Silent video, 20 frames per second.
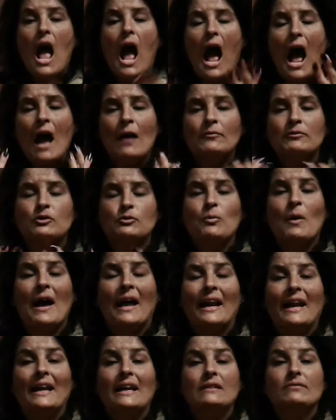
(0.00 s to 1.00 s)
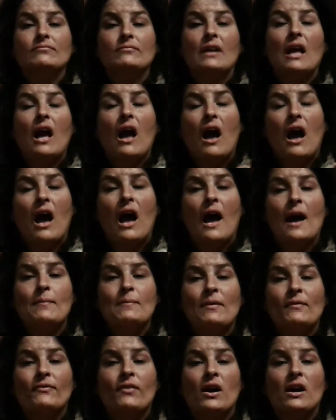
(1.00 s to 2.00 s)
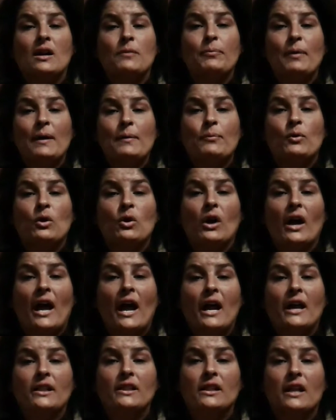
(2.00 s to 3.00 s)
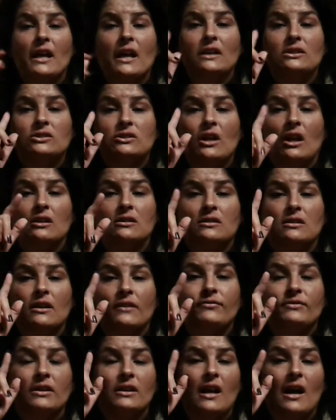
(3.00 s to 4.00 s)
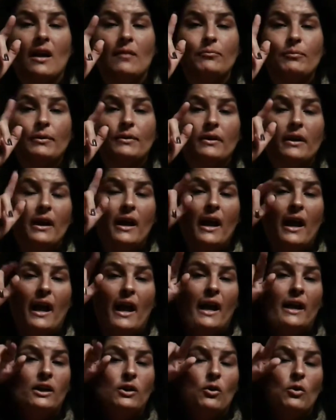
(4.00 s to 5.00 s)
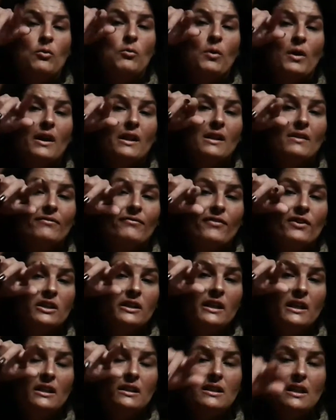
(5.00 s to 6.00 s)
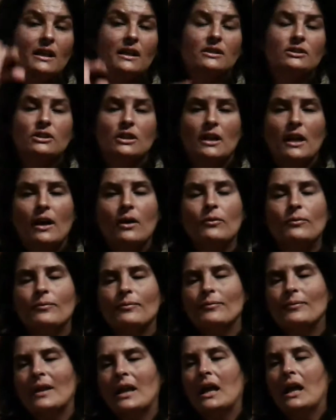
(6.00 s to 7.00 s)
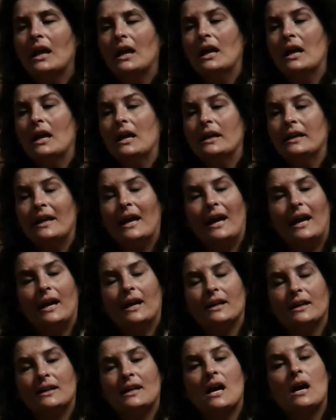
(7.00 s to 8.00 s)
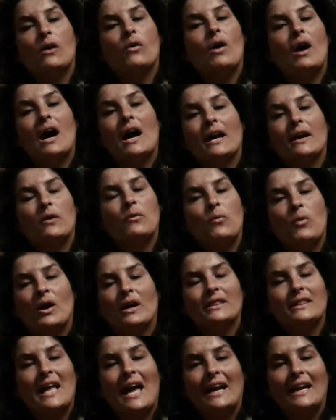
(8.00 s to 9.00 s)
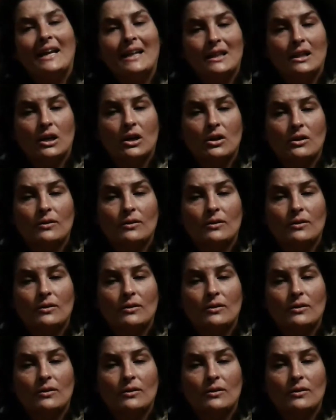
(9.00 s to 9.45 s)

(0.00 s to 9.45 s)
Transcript: I'm sweating. I'm in front of people, and it starts lifting up and doing one of them funky things, you know? Yeah, no, I don't want that either.